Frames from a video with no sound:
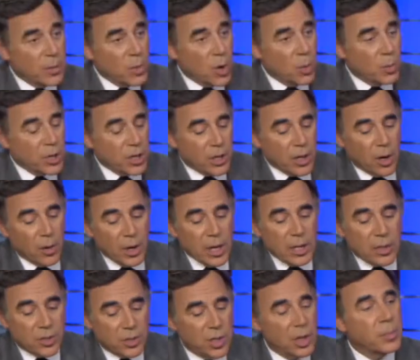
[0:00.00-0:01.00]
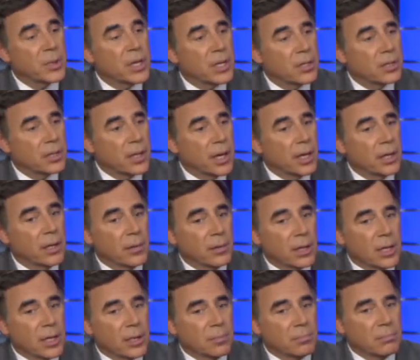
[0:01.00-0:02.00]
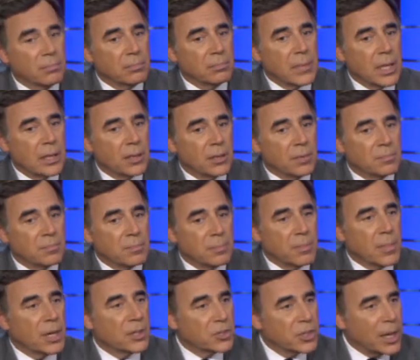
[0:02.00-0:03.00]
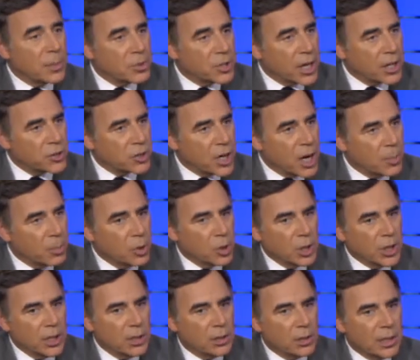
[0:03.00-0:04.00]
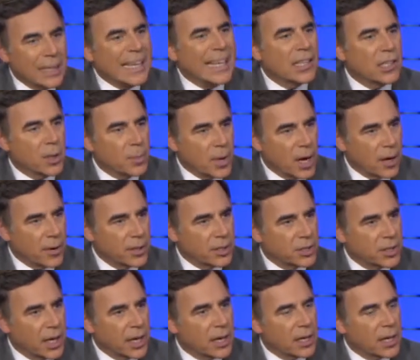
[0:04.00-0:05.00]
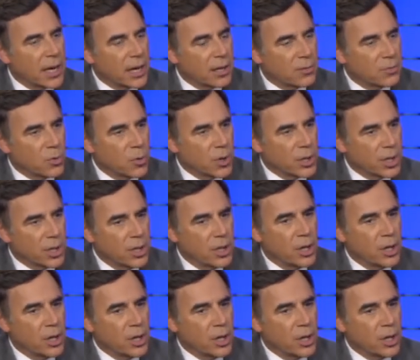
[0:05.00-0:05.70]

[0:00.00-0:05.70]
a moment ago, somebody say um, a same-sex couple legally married, say in California,